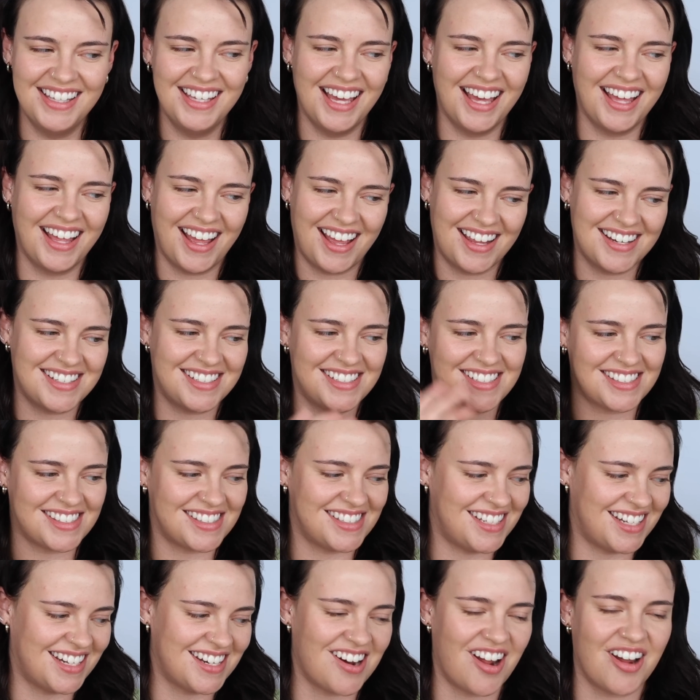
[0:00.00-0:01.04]
I
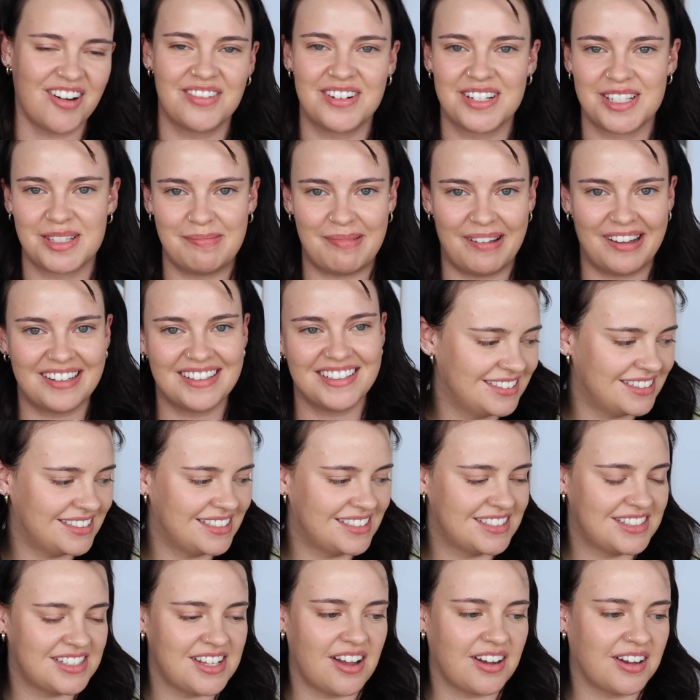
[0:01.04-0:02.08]
just did not respond.
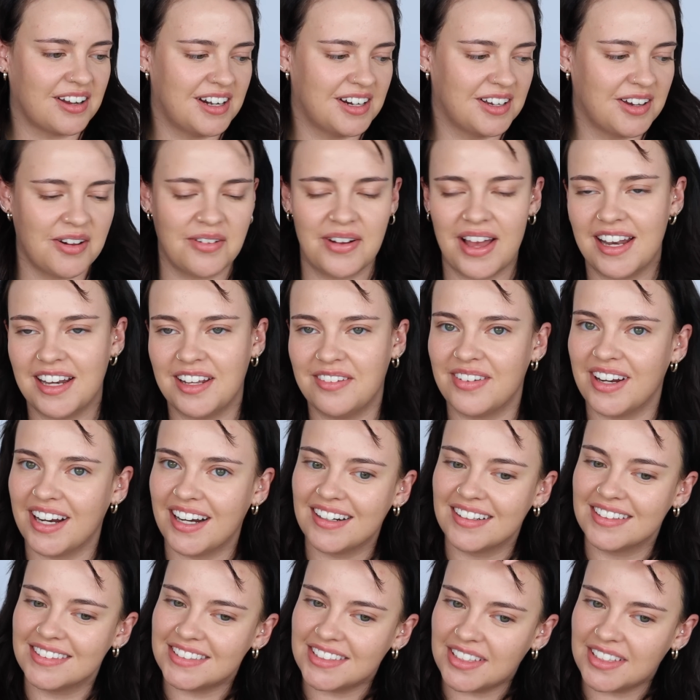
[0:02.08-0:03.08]
This is not gonna go anywhere.